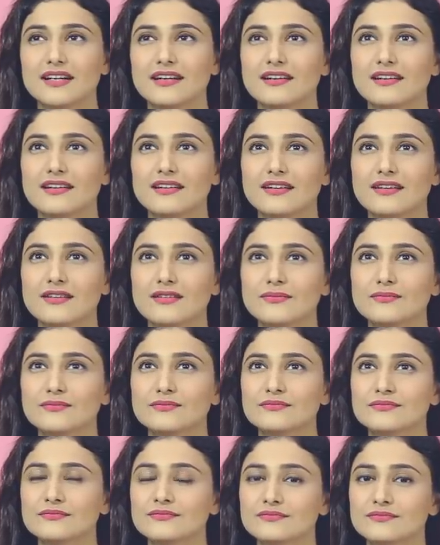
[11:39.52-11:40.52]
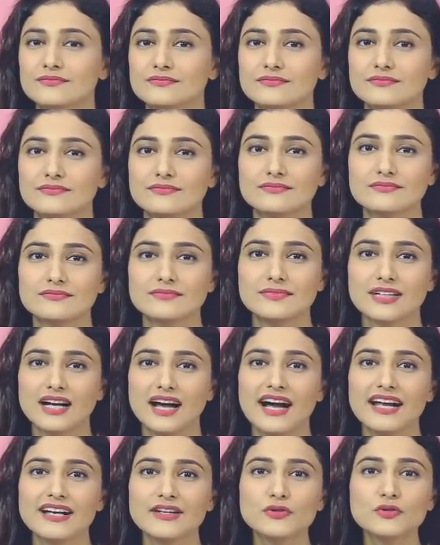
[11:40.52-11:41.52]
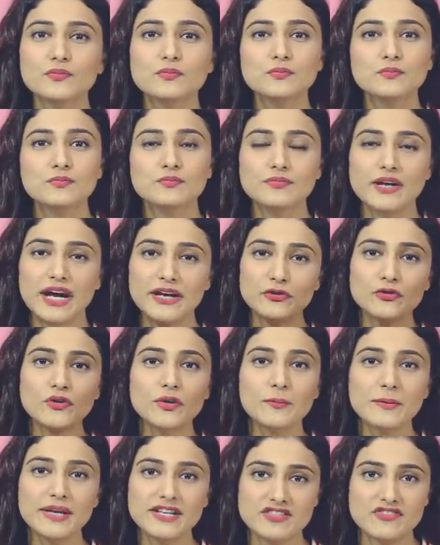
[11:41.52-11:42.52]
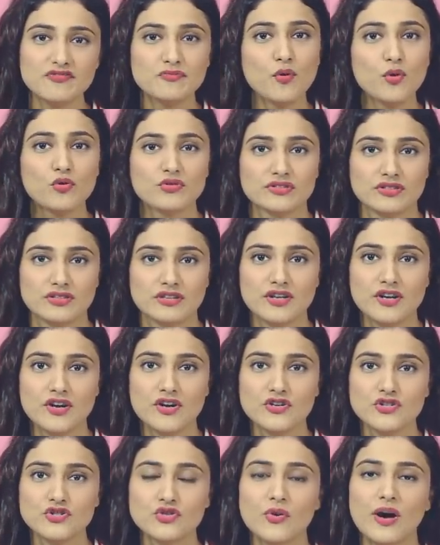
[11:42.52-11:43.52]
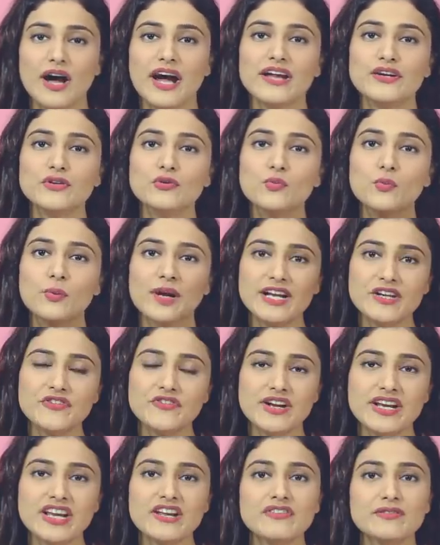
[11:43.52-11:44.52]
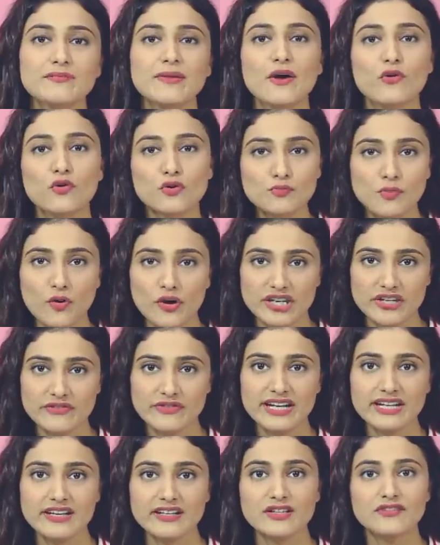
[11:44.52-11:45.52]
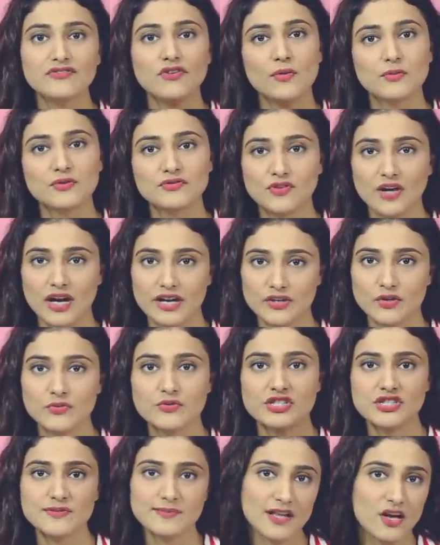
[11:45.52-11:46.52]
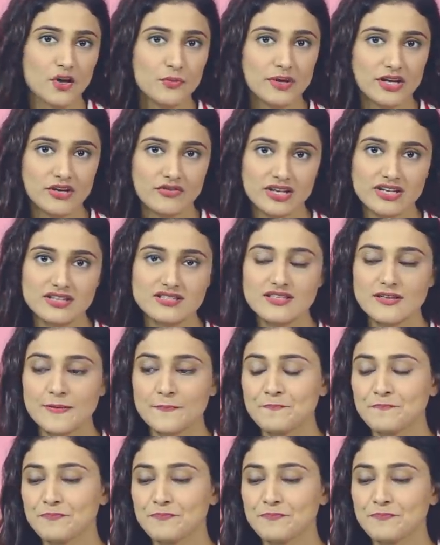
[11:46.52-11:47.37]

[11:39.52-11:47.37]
Um, I do I do a mix of both. So I do weight training with my own body weight in the form of cardio, which is plyometrics.